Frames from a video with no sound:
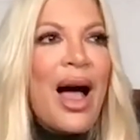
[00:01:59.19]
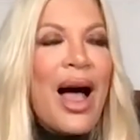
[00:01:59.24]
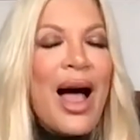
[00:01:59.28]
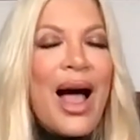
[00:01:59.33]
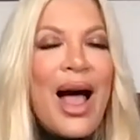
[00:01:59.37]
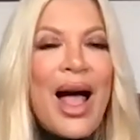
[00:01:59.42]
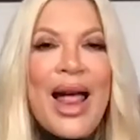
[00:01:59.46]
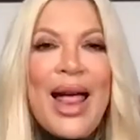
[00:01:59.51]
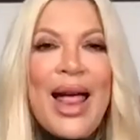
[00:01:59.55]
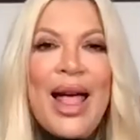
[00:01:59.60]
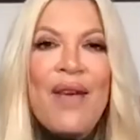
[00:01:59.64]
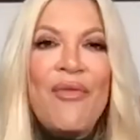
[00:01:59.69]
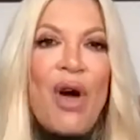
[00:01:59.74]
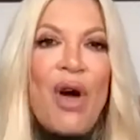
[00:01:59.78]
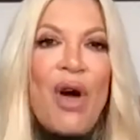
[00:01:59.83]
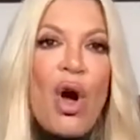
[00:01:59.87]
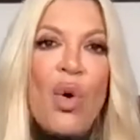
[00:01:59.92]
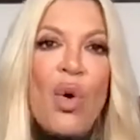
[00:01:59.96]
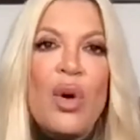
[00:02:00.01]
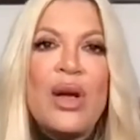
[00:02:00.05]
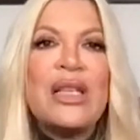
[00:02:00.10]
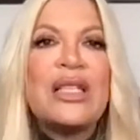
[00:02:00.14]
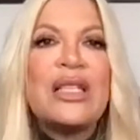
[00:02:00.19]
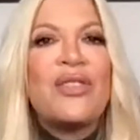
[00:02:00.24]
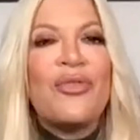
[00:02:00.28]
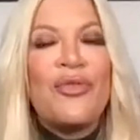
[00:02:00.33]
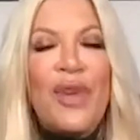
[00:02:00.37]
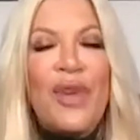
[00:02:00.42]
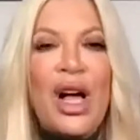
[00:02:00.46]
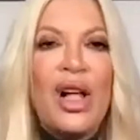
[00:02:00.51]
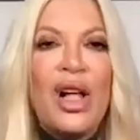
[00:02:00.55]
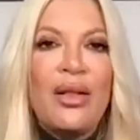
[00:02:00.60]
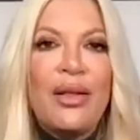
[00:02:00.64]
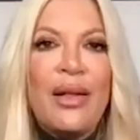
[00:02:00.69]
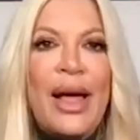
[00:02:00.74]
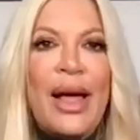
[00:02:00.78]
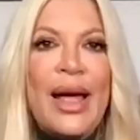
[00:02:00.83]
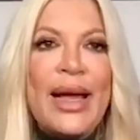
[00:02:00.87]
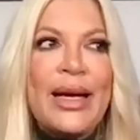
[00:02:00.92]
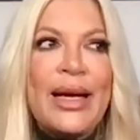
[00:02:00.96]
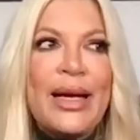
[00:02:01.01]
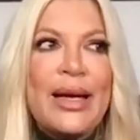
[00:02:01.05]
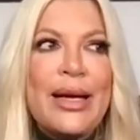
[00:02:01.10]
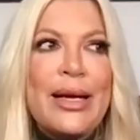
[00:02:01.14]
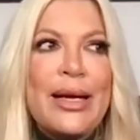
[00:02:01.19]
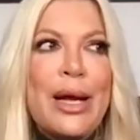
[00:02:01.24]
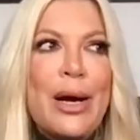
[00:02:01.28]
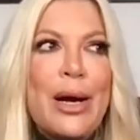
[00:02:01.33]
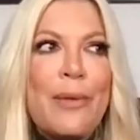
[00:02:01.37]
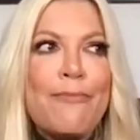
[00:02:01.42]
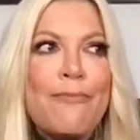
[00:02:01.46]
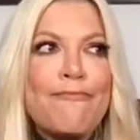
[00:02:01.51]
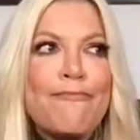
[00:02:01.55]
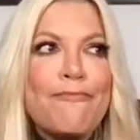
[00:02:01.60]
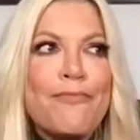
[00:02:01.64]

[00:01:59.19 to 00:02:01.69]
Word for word: I have always felt like, you know,